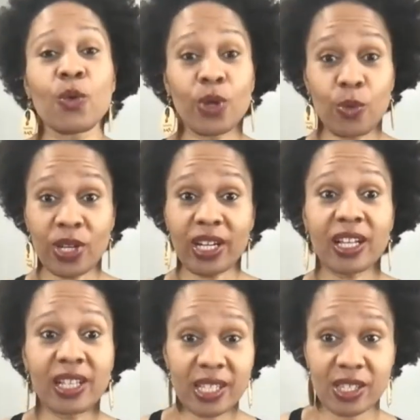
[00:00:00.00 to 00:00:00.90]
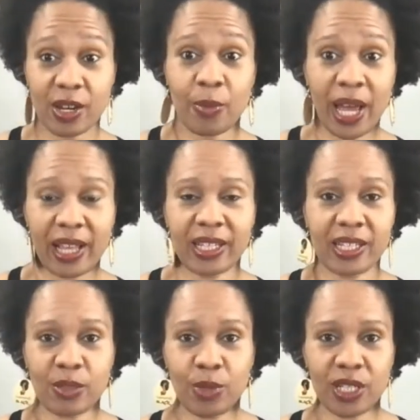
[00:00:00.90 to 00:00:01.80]
we want to cleanse our palate
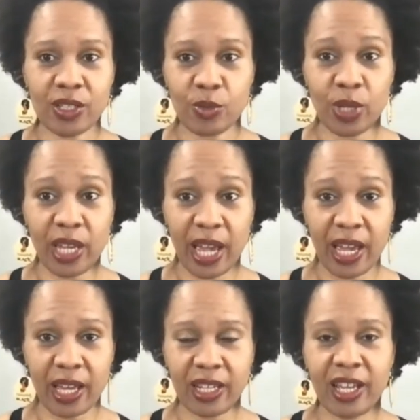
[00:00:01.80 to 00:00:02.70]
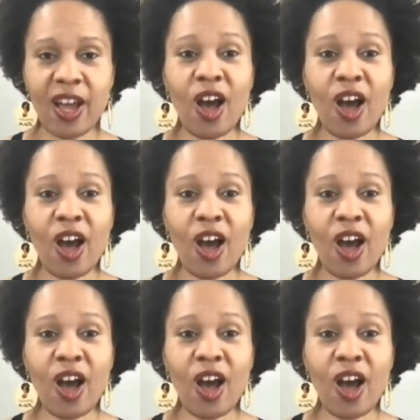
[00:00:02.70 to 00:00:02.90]
as much as we can.